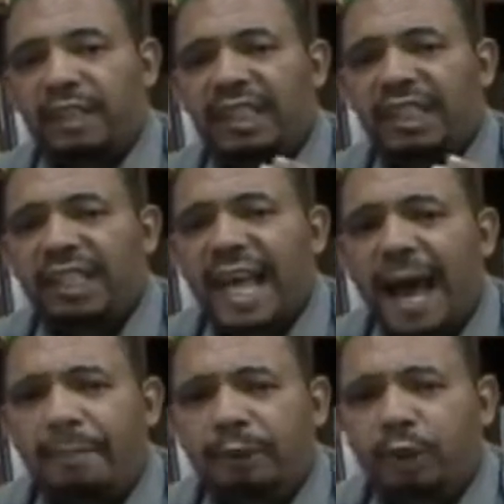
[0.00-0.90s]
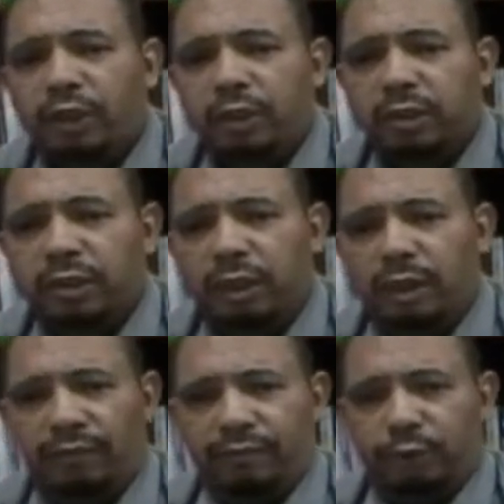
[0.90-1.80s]
snapshots
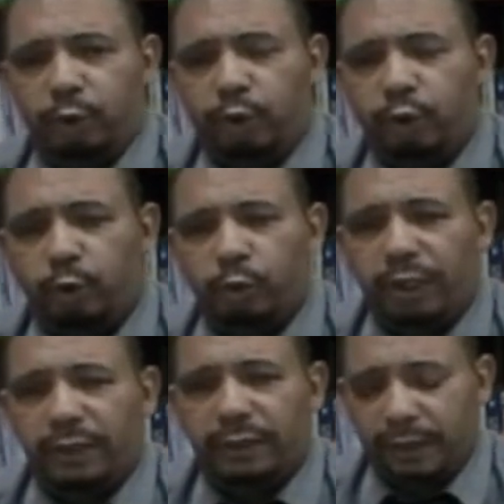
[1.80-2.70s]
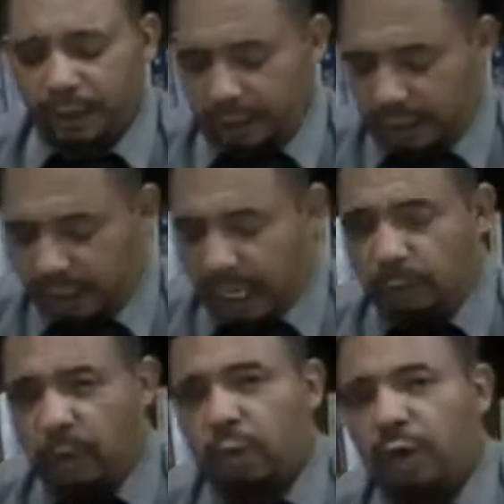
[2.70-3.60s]
of short stories,
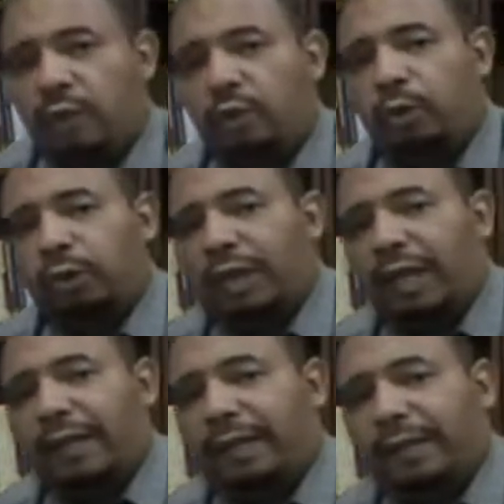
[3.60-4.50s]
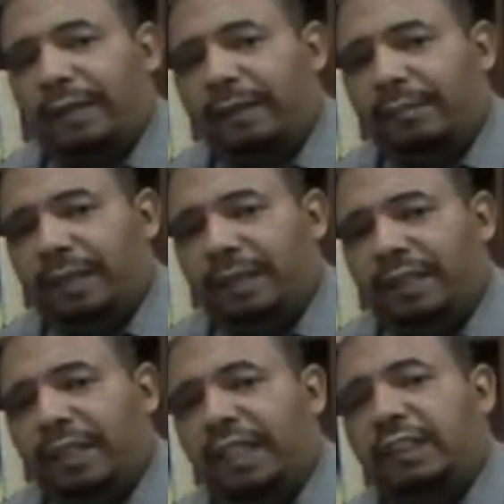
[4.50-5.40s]
and we're going to, like I
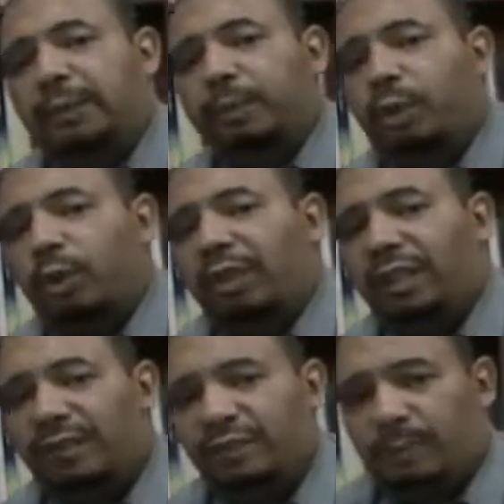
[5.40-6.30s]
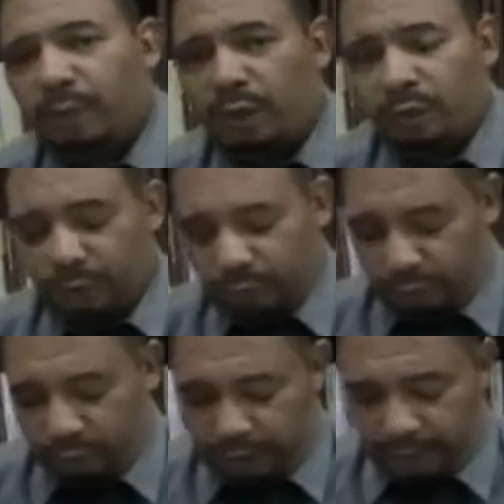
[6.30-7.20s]
said, explore the different points of
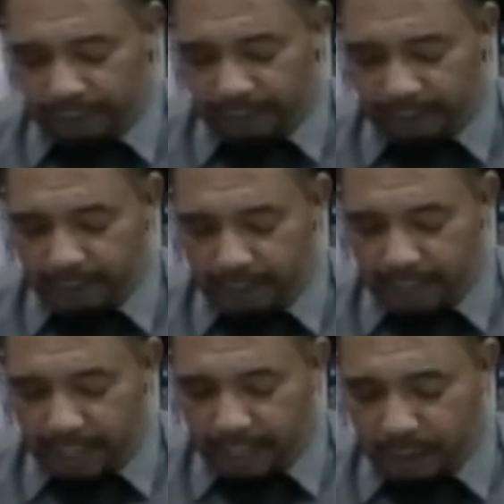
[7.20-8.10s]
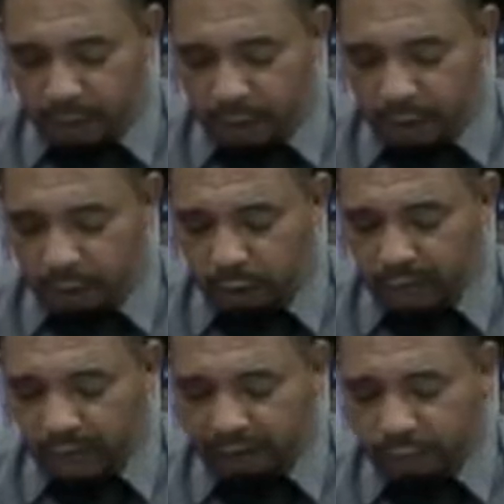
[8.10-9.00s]
view in them. We're going to
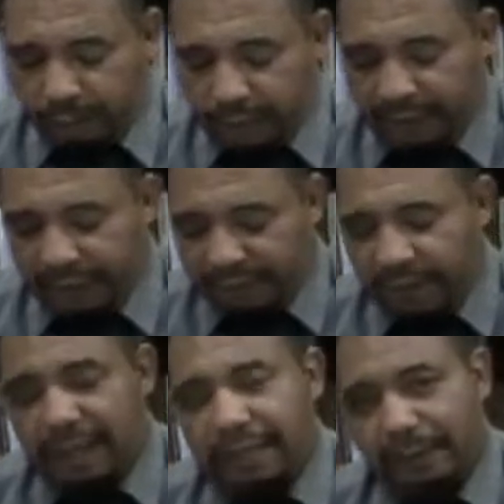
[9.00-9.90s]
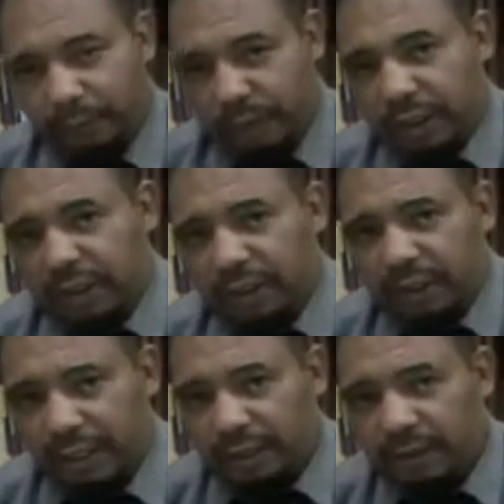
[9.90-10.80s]
have to build a fire, which
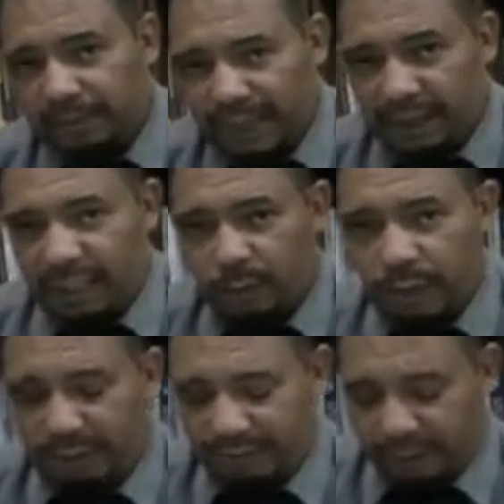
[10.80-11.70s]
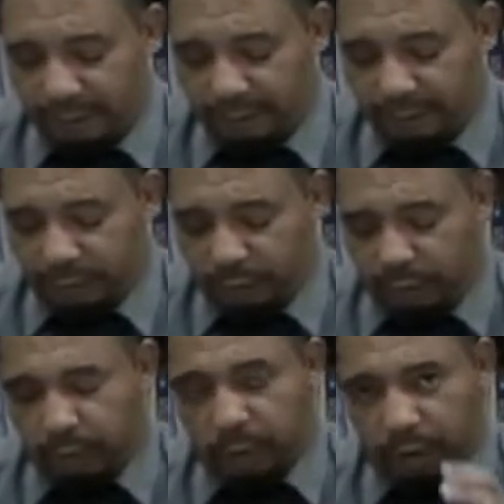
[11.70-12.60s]
is something that we have done before.
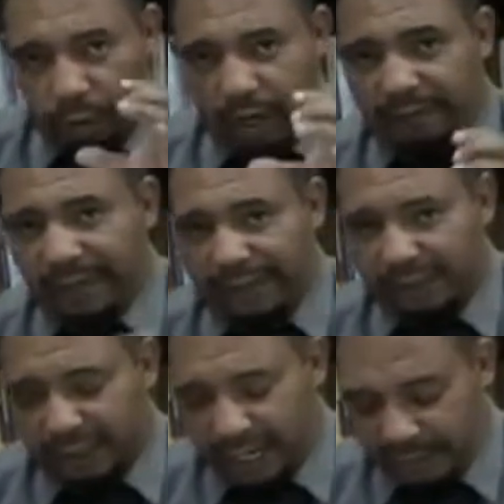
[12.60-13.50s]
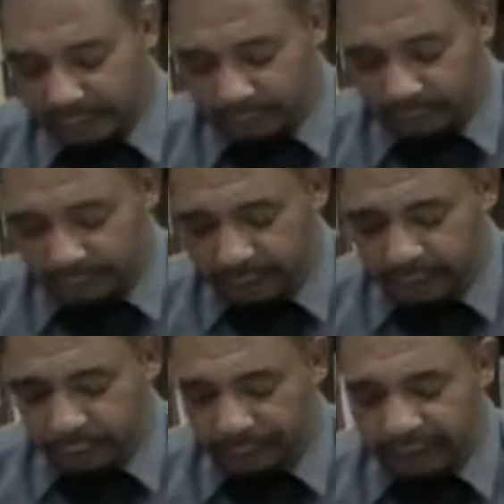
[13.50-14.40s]
We're going to have an extract from
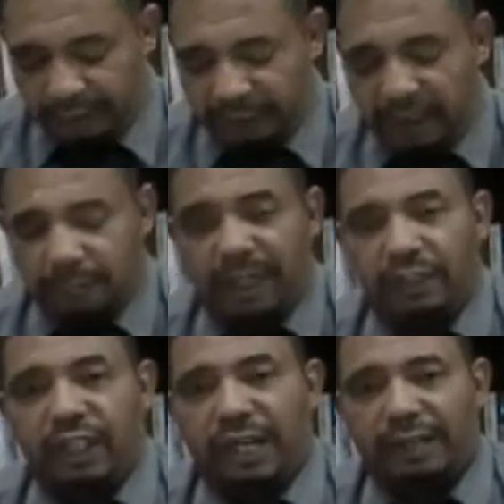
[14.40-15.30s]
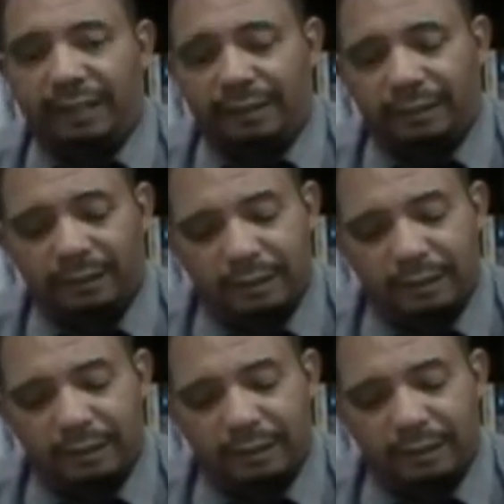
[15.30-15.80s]
it, To Build a Fire by Jack London.